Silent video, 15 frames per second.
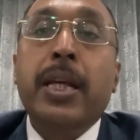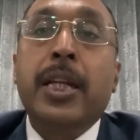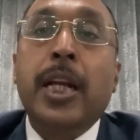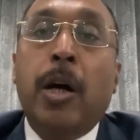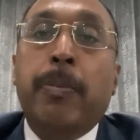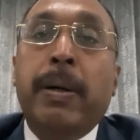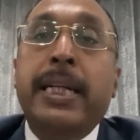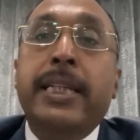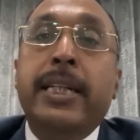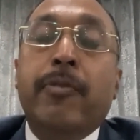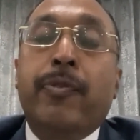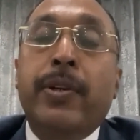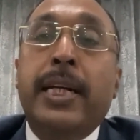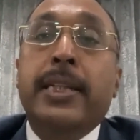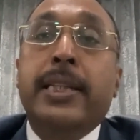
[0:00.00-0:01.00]
Now, my dear
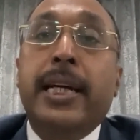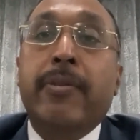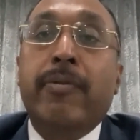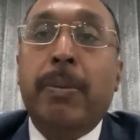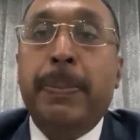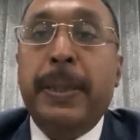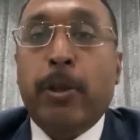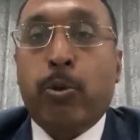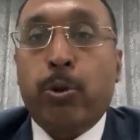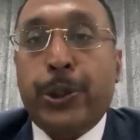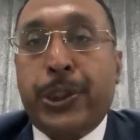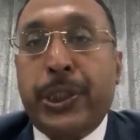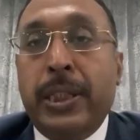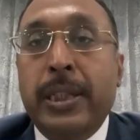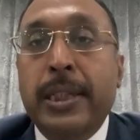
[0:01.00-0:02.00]
friend, there will be a
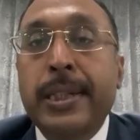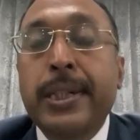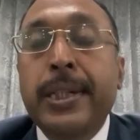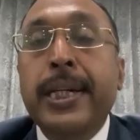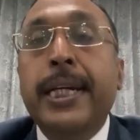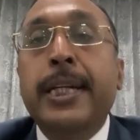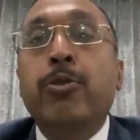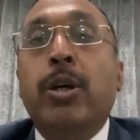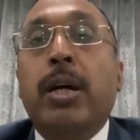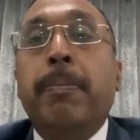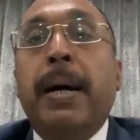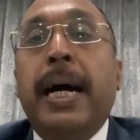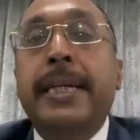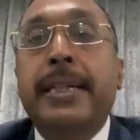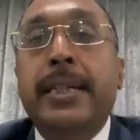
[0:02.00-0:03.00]
question in your
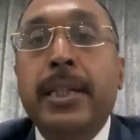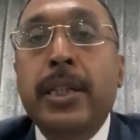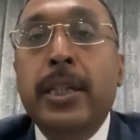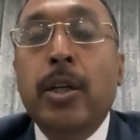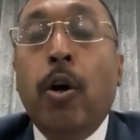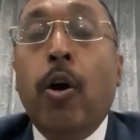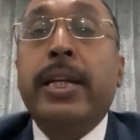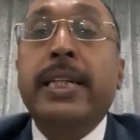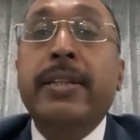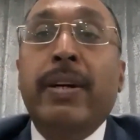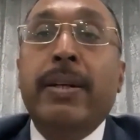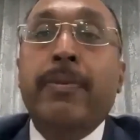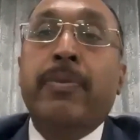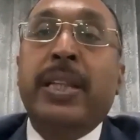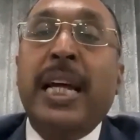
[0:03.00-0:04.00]
mind, or
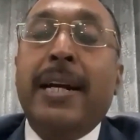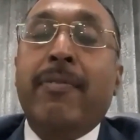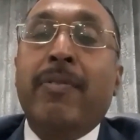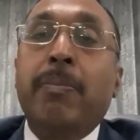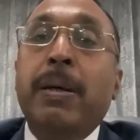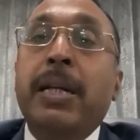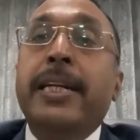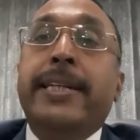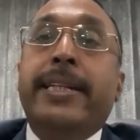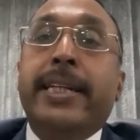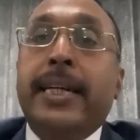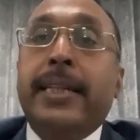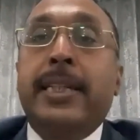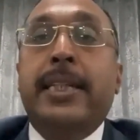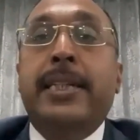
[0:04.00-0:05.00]
even that will be
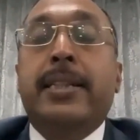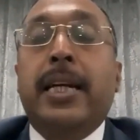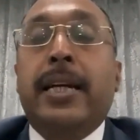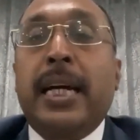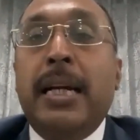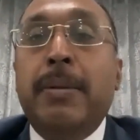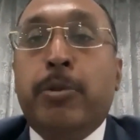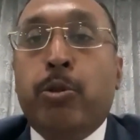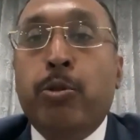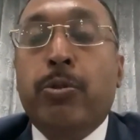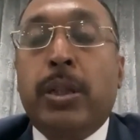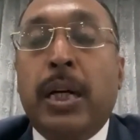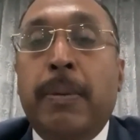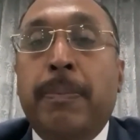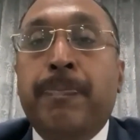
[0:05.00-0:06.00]
litigated in the times to
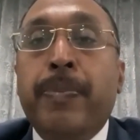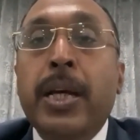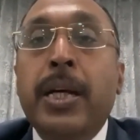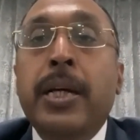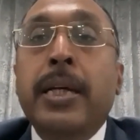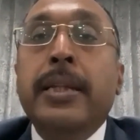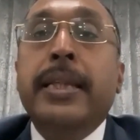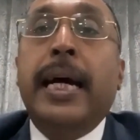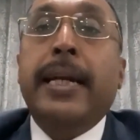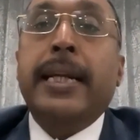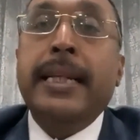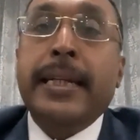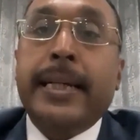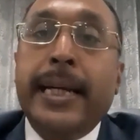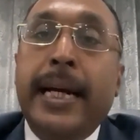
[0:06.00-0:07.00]
come, that
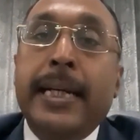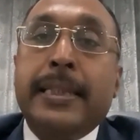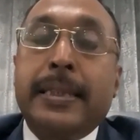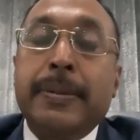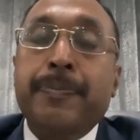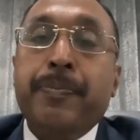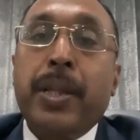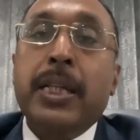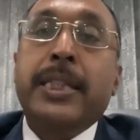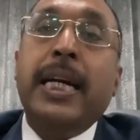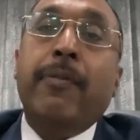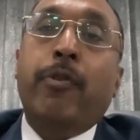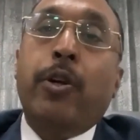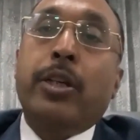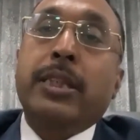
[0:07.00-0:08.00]
in case,
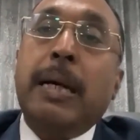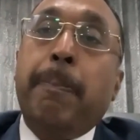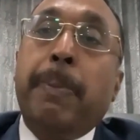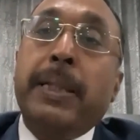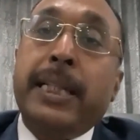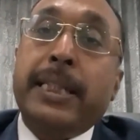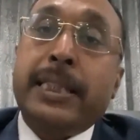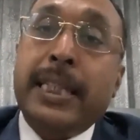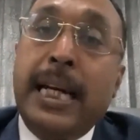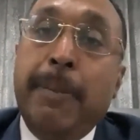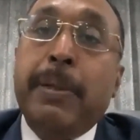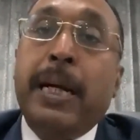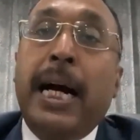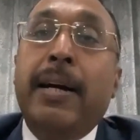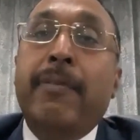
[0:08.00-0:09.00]
say for example, the
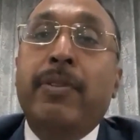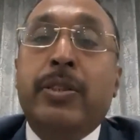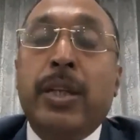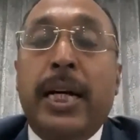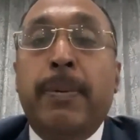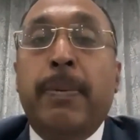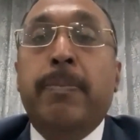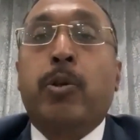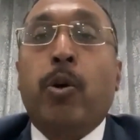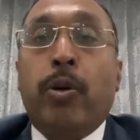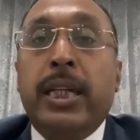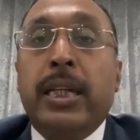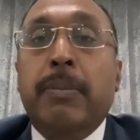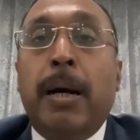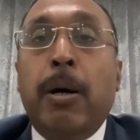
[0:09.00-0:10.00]
same guy which I am
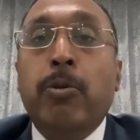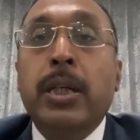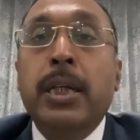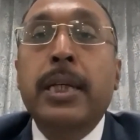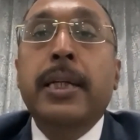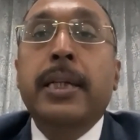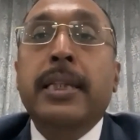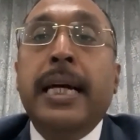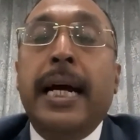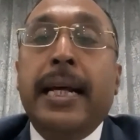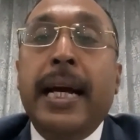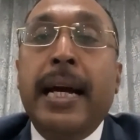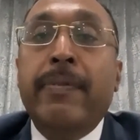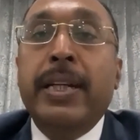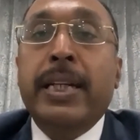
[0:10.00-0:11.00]
talking about, that
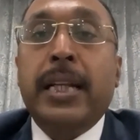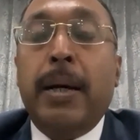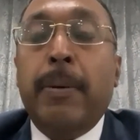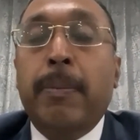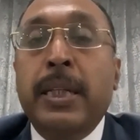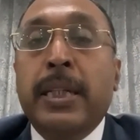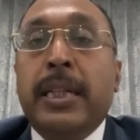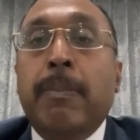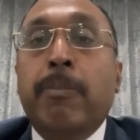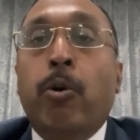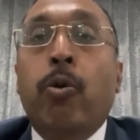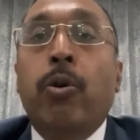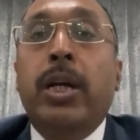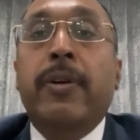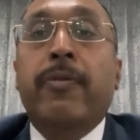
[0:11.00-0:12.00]
having the income
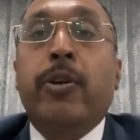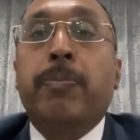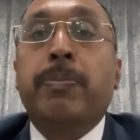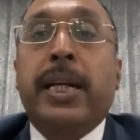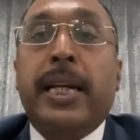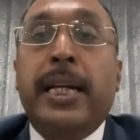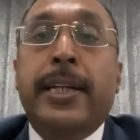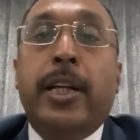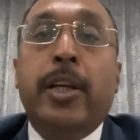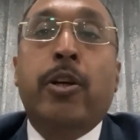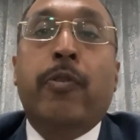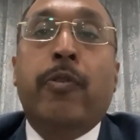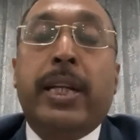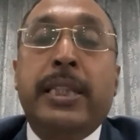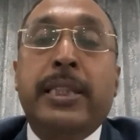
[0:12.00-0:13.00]
only from the renting
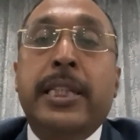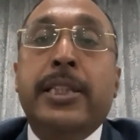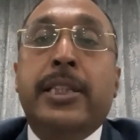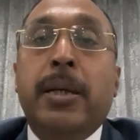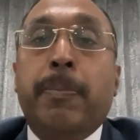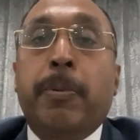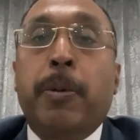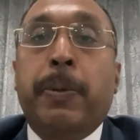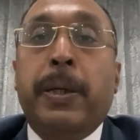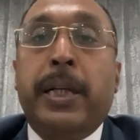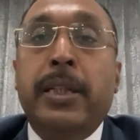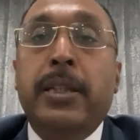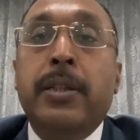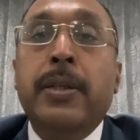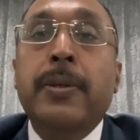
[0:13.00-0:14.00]
of a residential
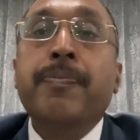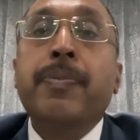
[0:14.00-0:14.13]
property